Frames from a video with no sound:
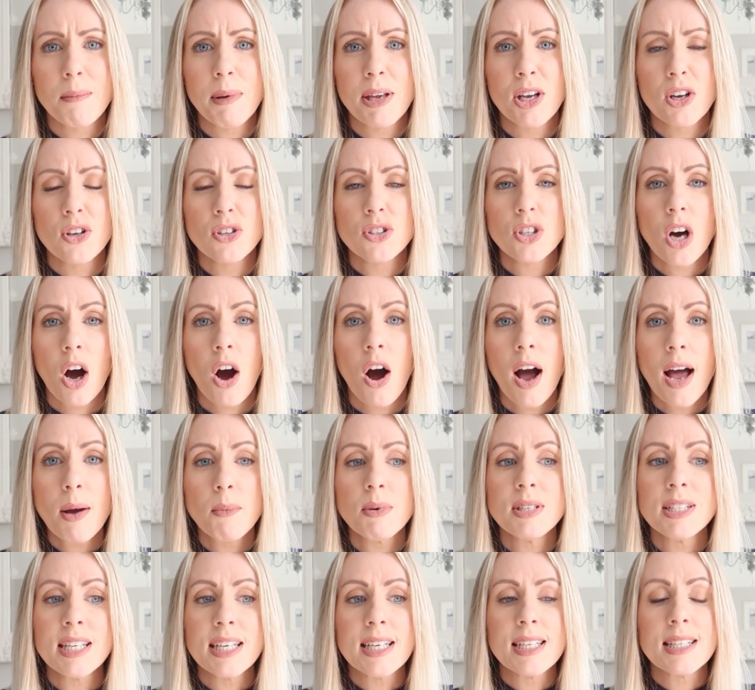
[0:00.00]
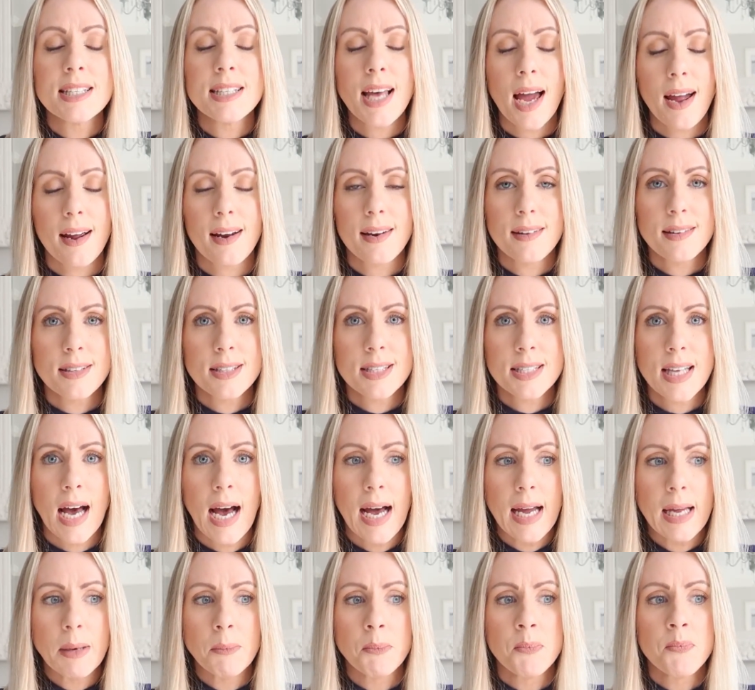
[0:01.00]
because I was exactly the
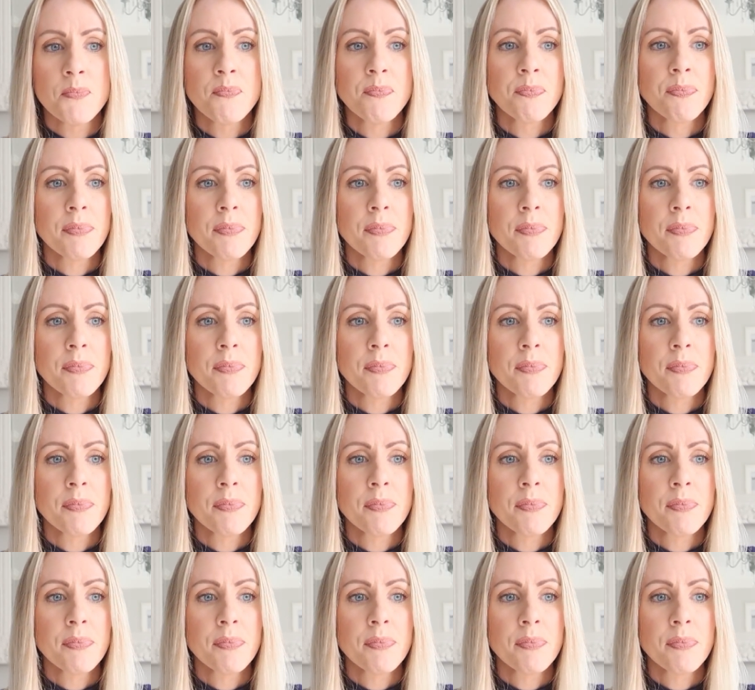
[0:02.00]
same.